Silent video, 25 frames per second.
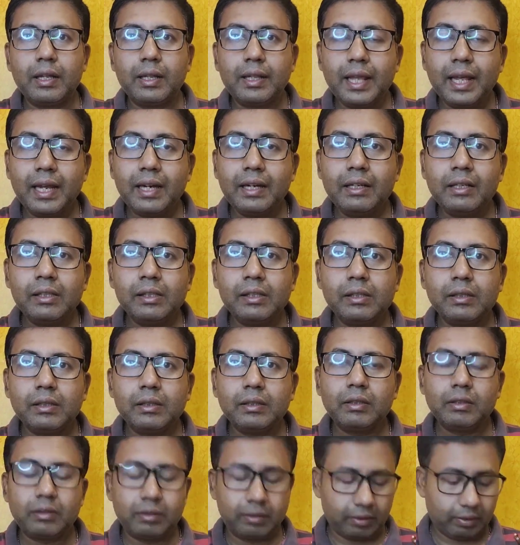then
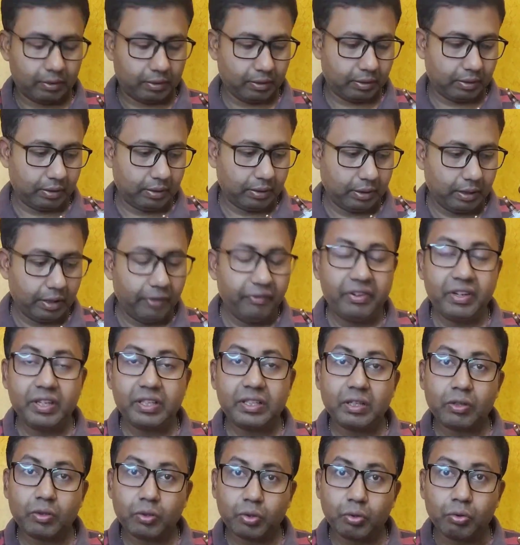if it
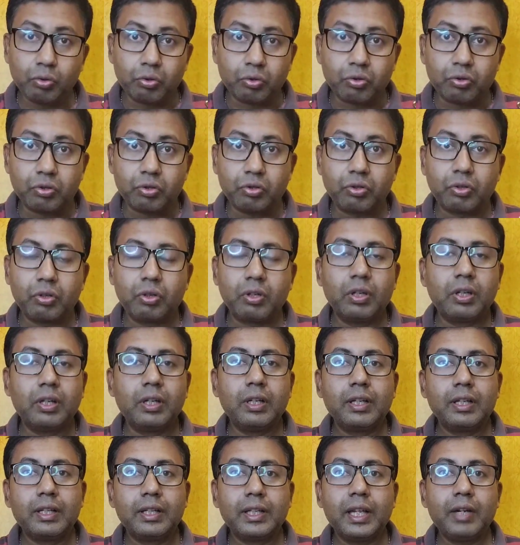is in sur,
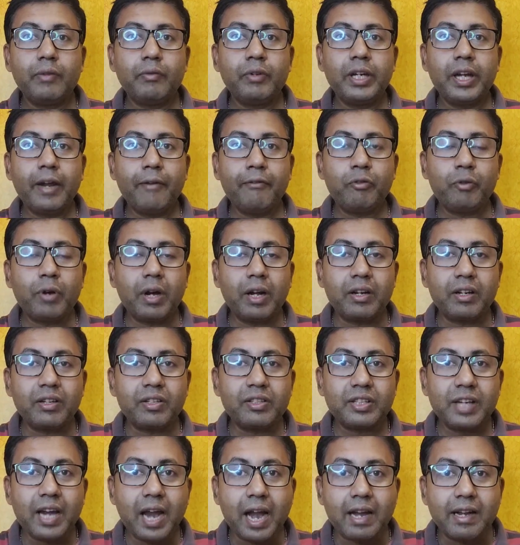then we have to
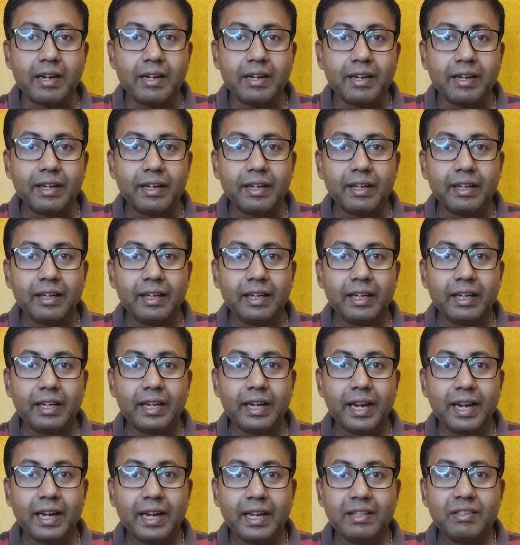understand
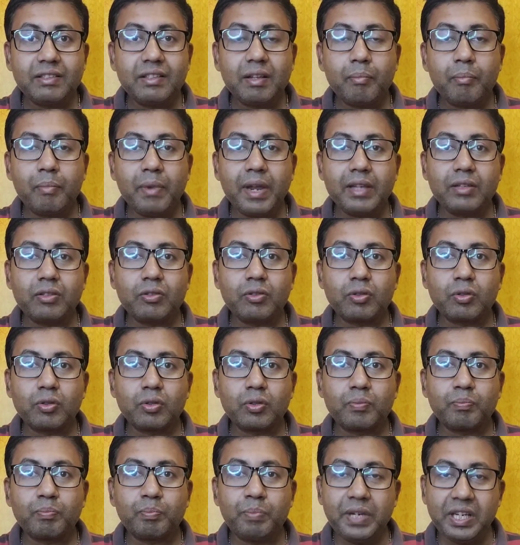it is the
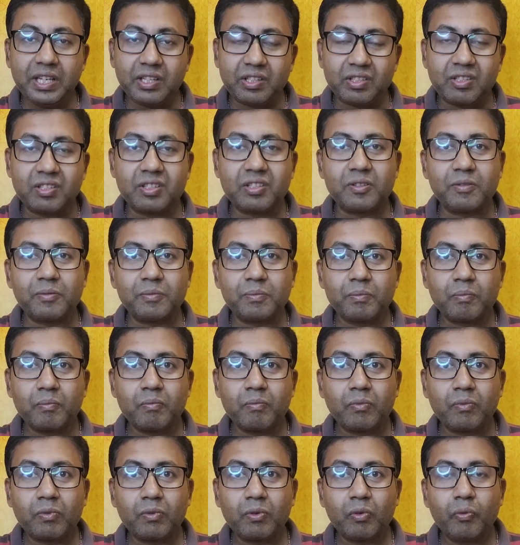bass pitch
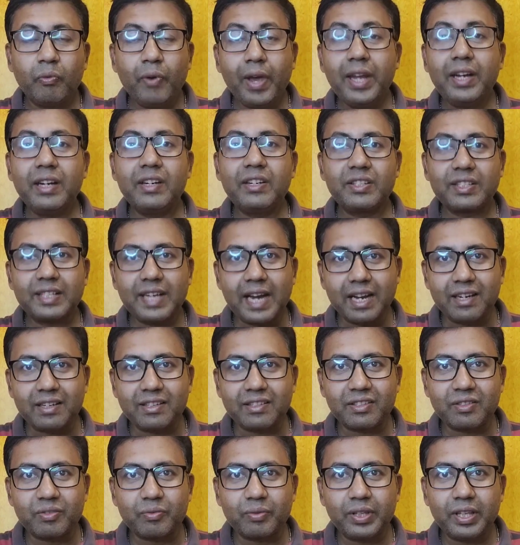where it
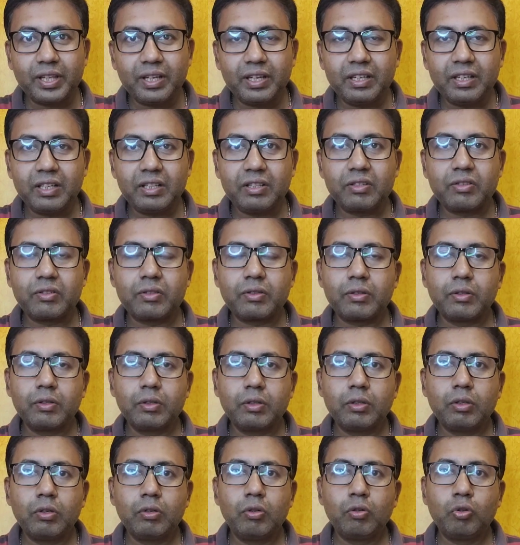stands, whether it is
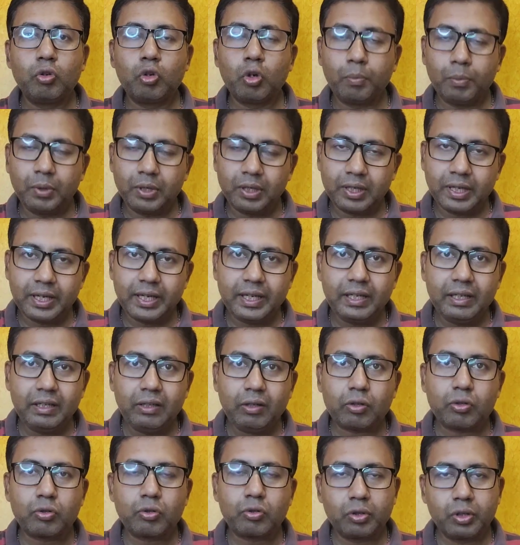komal re
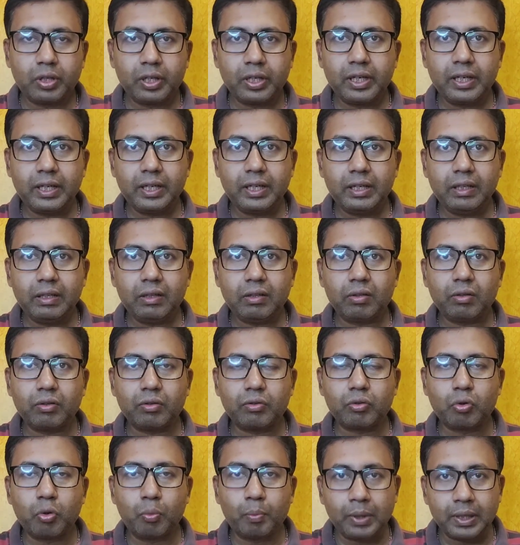or shuddha re
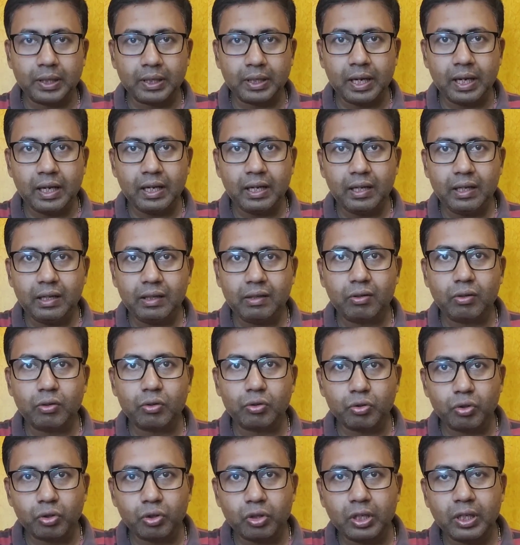or komal ga or
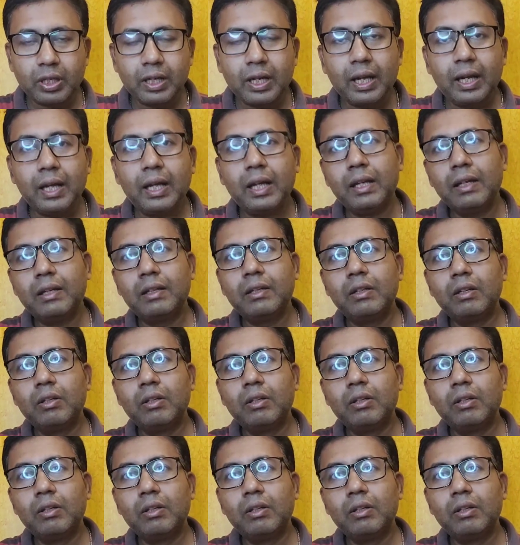shuddha ga,